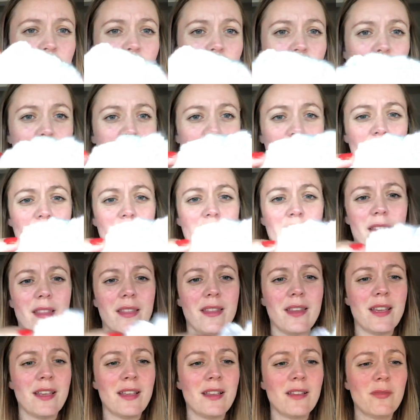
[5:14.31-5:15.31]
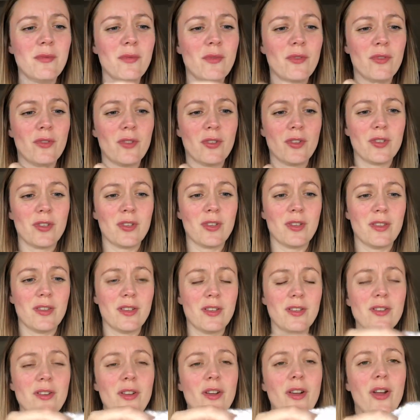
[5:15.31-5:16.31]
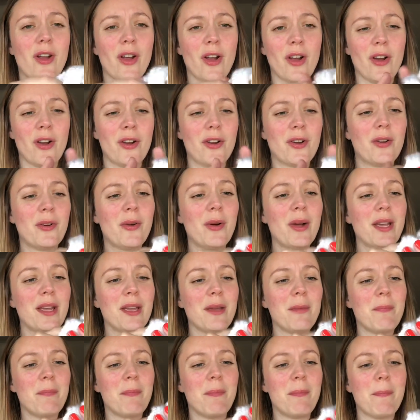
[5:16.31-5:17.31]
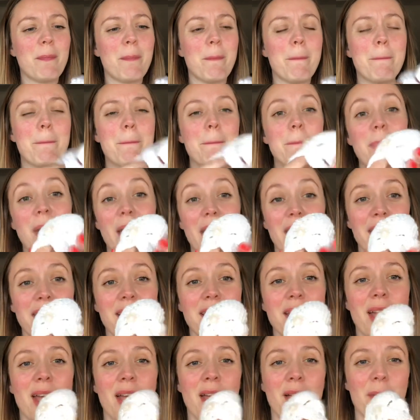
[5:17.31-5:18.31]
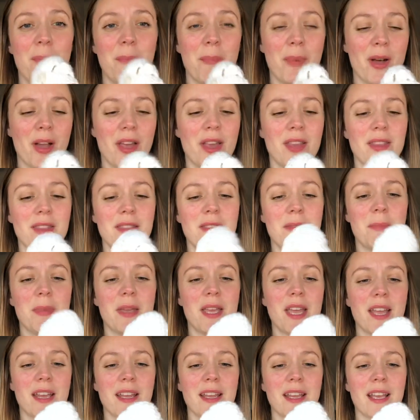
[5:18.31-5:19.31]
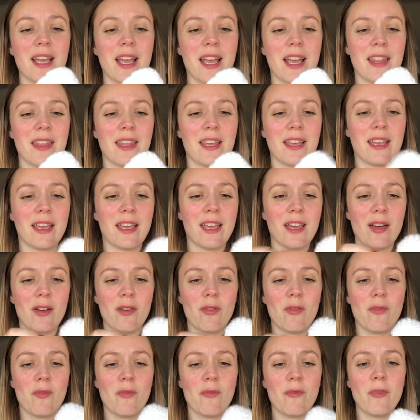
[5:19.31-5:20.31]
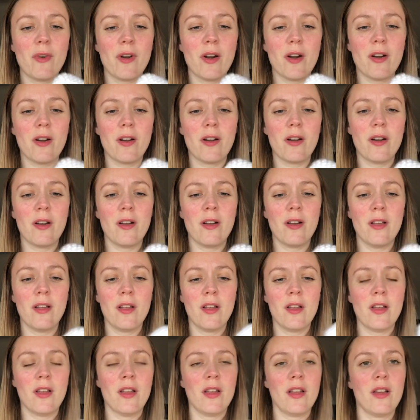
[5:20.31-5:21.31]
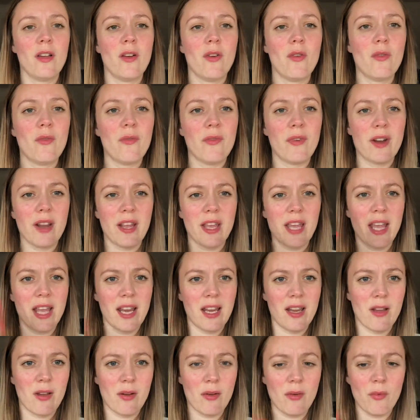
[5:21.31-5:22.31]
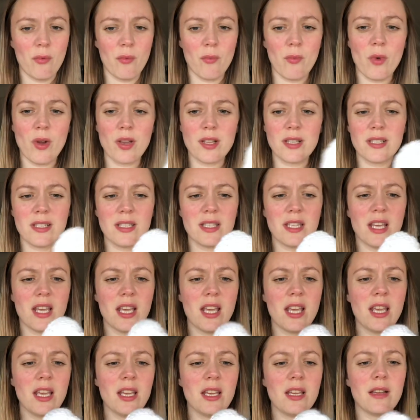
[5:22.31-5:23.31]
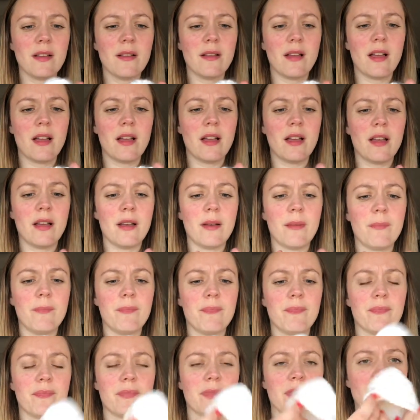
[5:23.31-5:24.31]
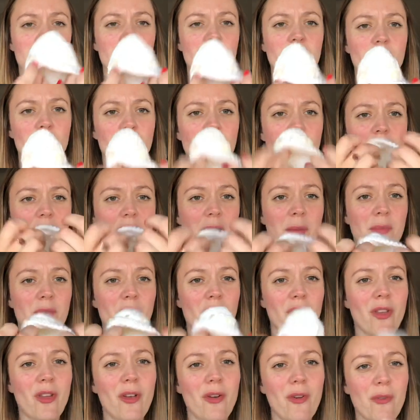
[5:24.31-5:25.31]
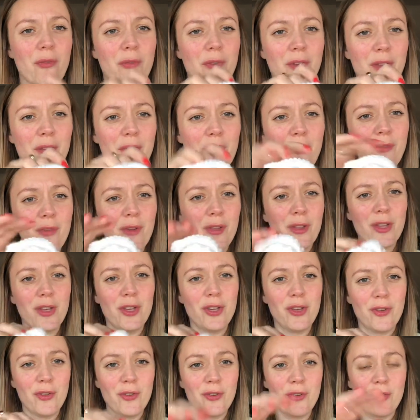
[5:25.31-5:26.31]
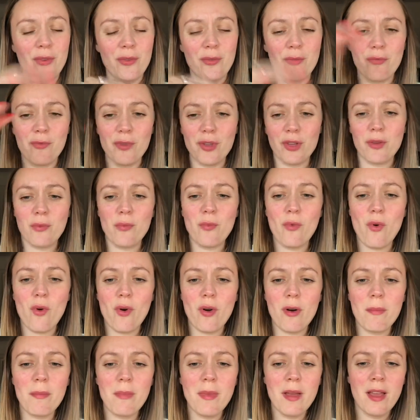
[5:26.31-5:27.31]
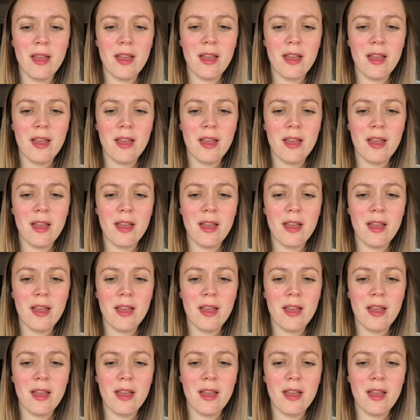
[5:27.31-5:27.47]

Now, these are quite big, but in the beginning, I think over a kind of onesie, these will keep their little feet really cute and really warm